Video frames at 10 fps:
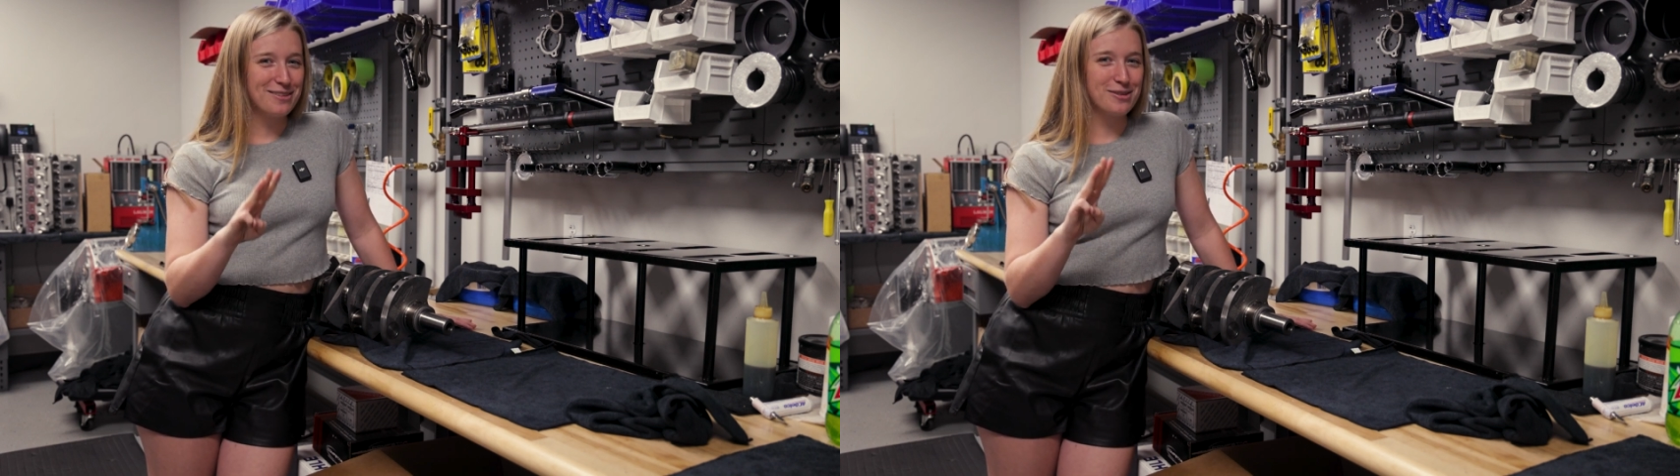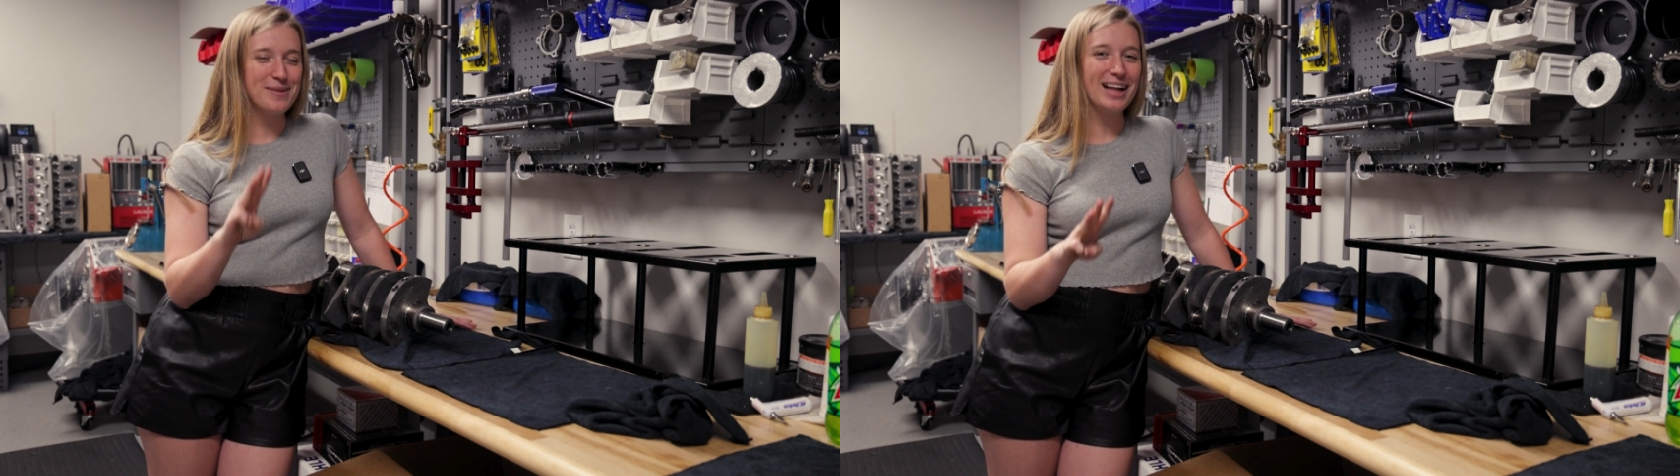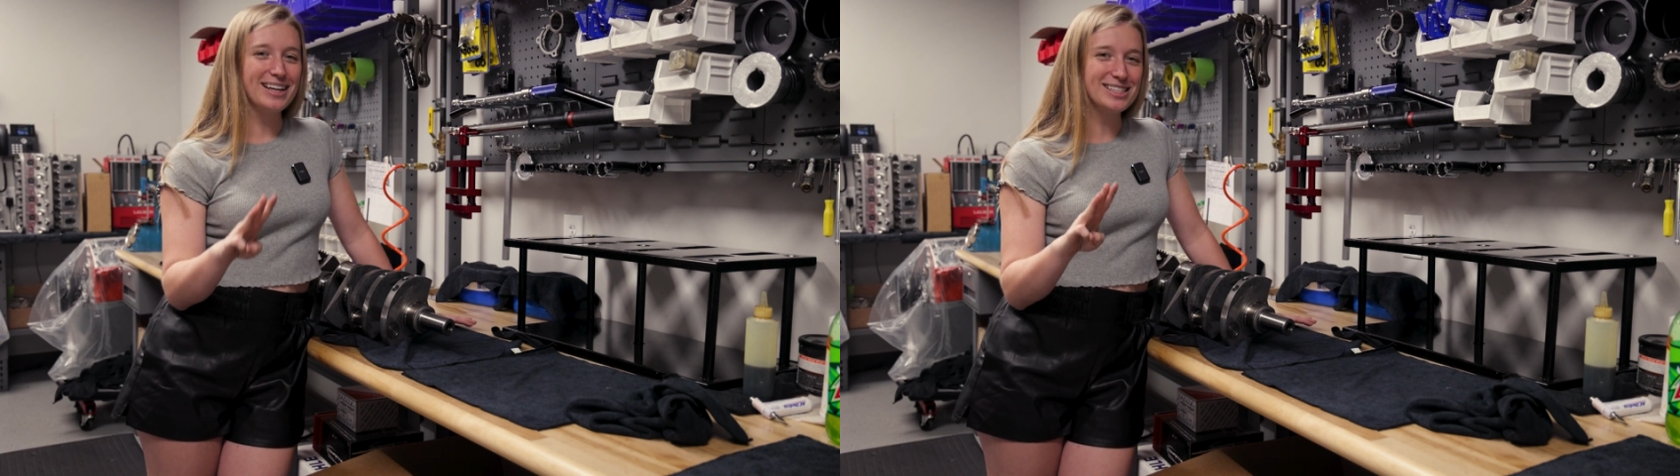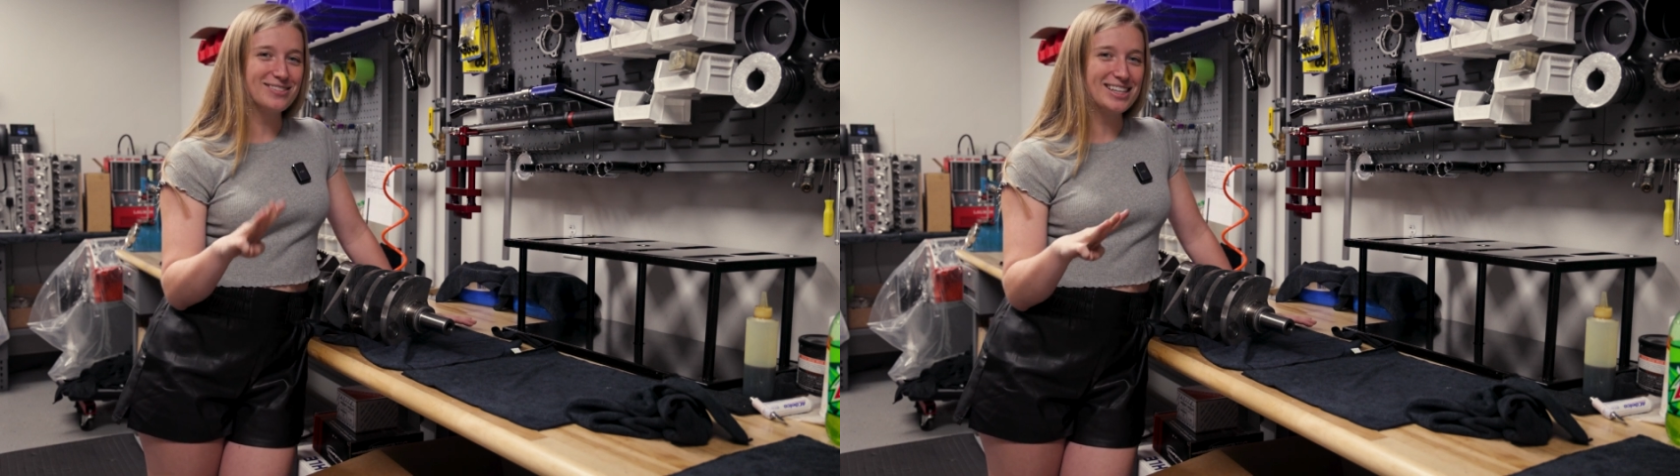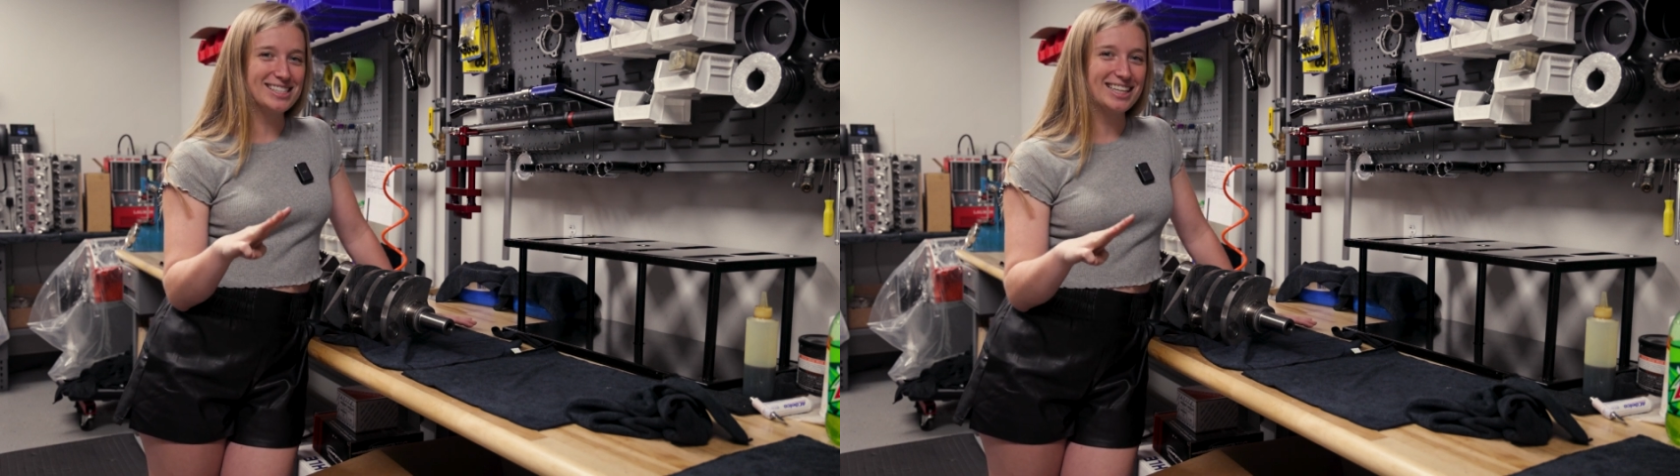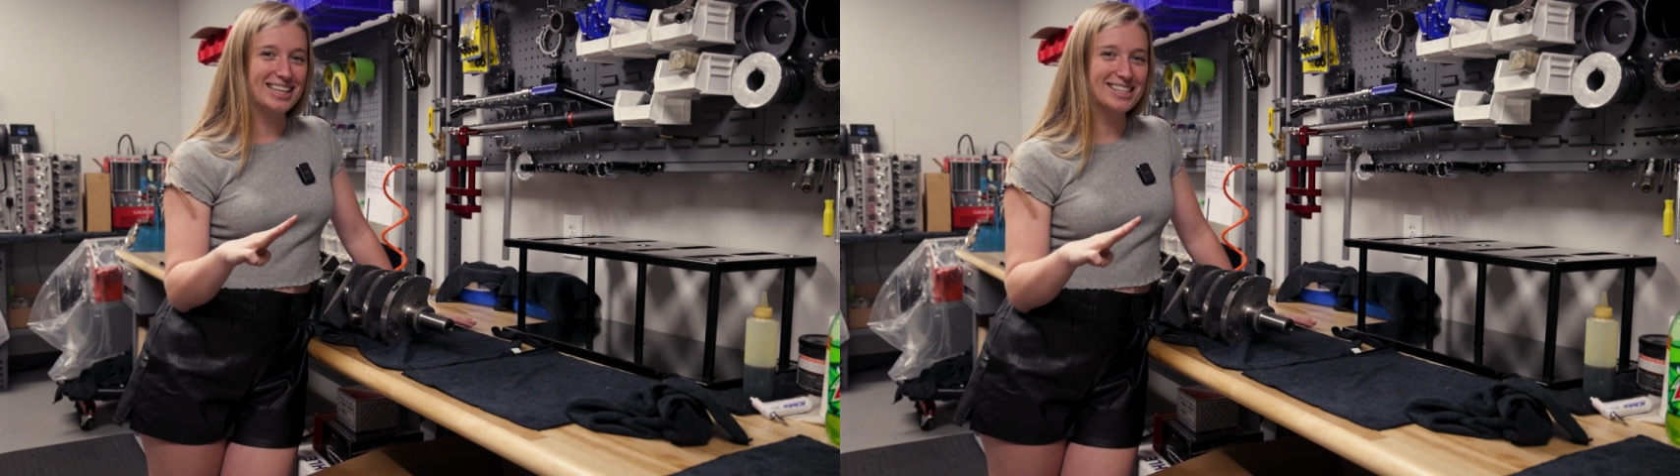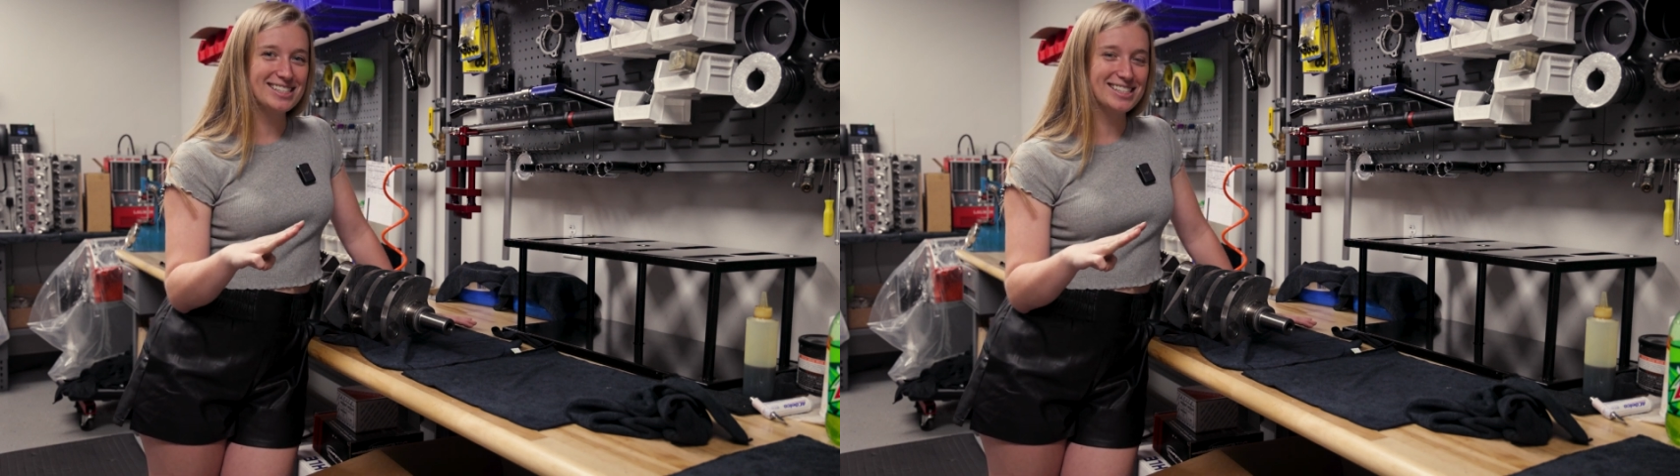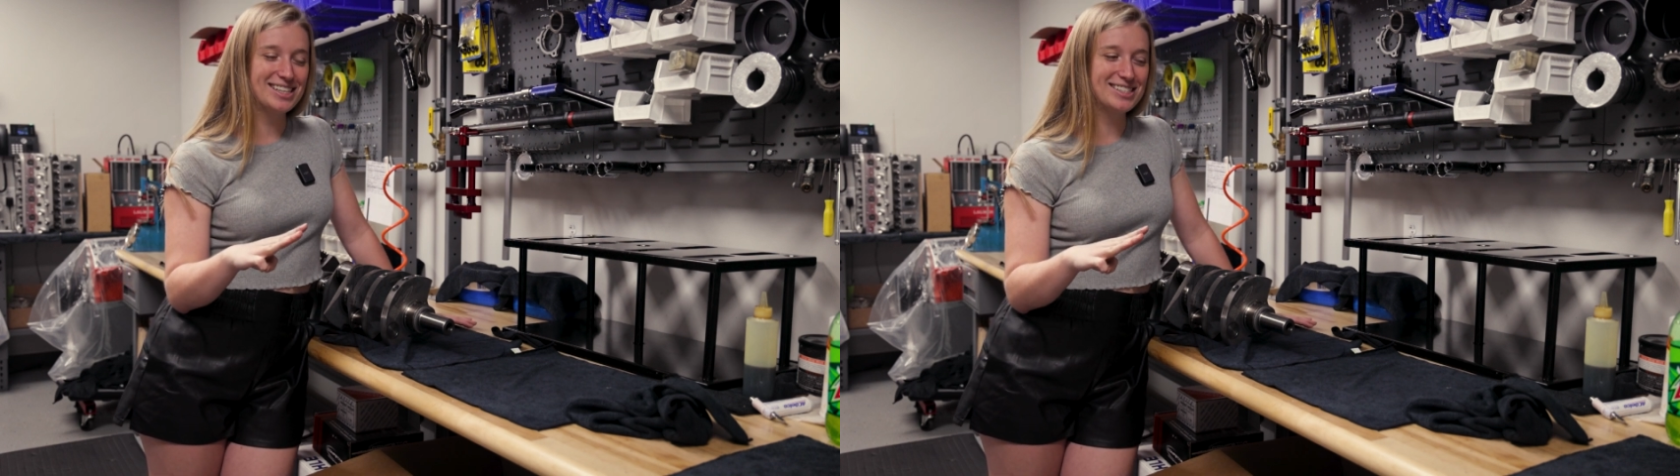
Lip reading: from LS Fest East,